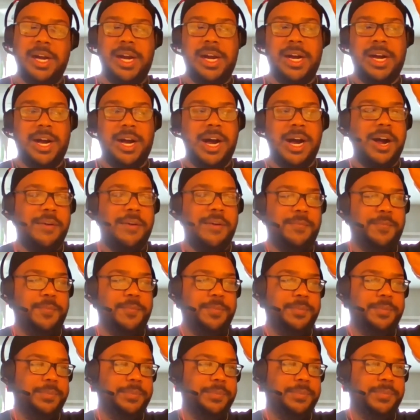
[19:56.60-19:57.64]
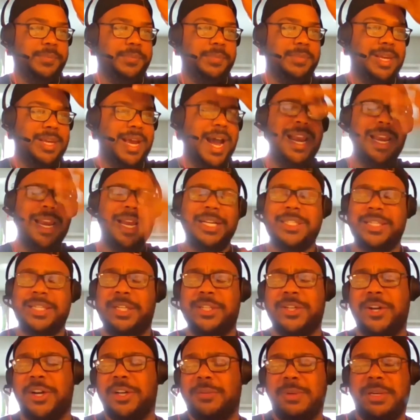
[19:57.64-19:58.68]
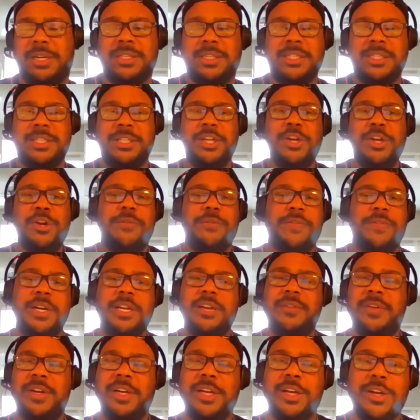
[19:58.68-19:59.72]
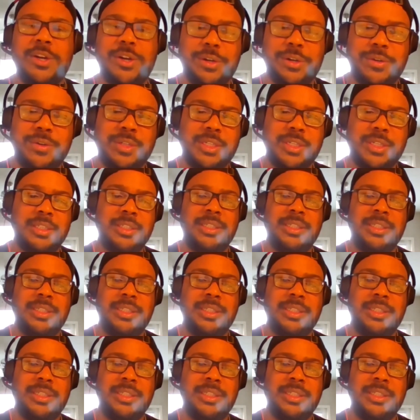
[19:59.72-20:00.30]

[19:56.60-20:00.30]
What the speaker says: Um, I like TikTok because it's, funny videos and